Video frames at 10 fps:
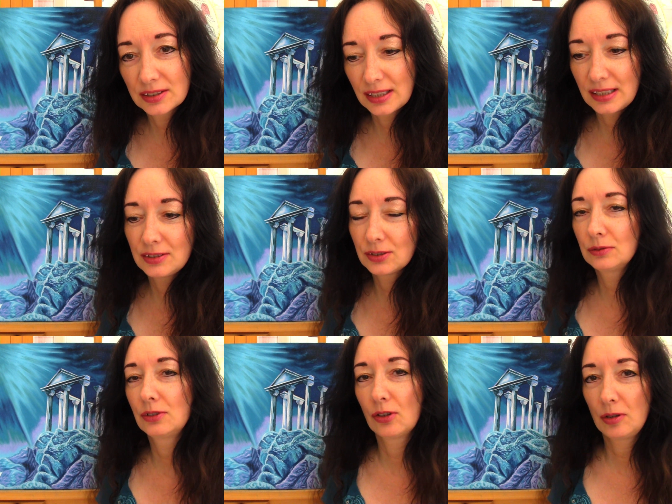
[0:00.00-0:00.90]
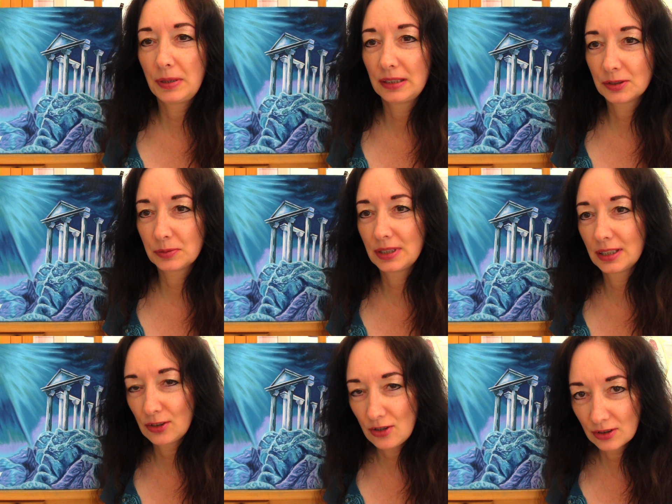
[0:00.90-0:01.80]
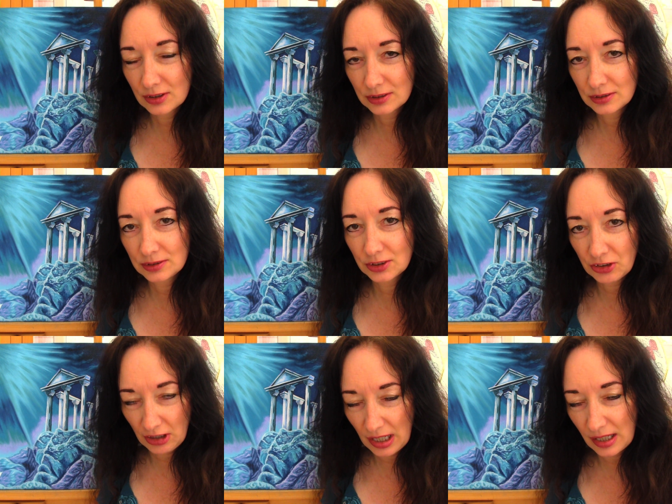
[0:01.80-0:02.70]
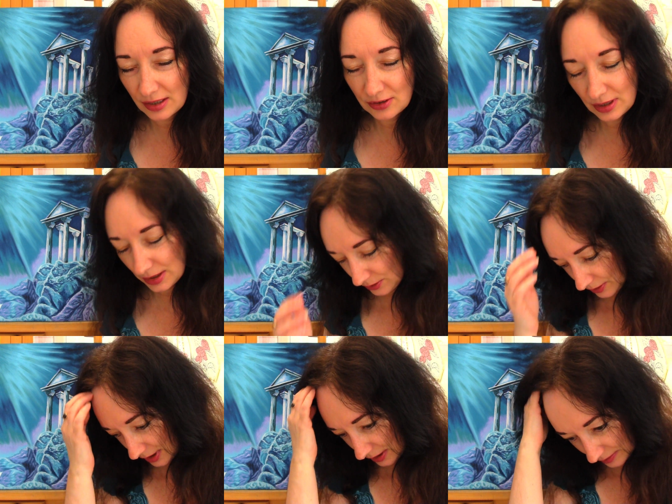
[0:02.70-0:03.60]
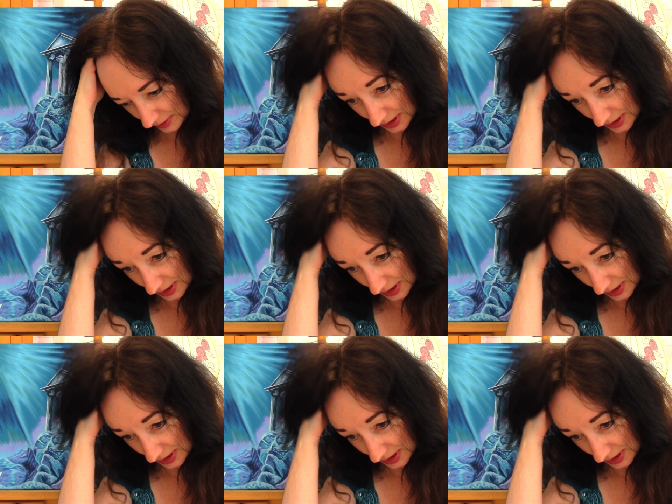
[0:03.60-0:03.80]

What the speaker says: you see, so the oil paints would take longer to dry and all that sort of thing.